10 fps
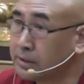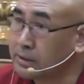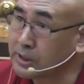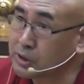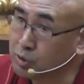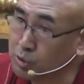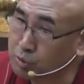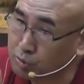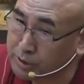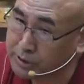There's no
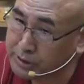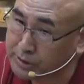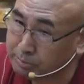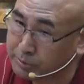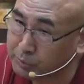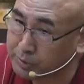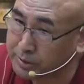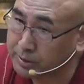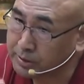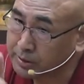contradiction
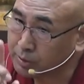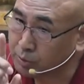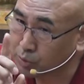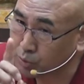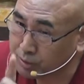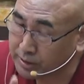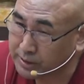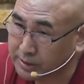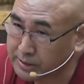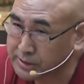between, you know,
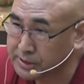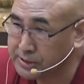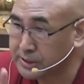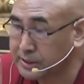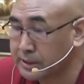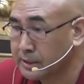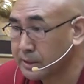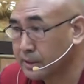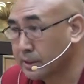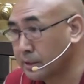Sutrayana teaching
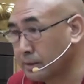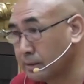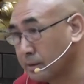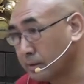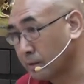and,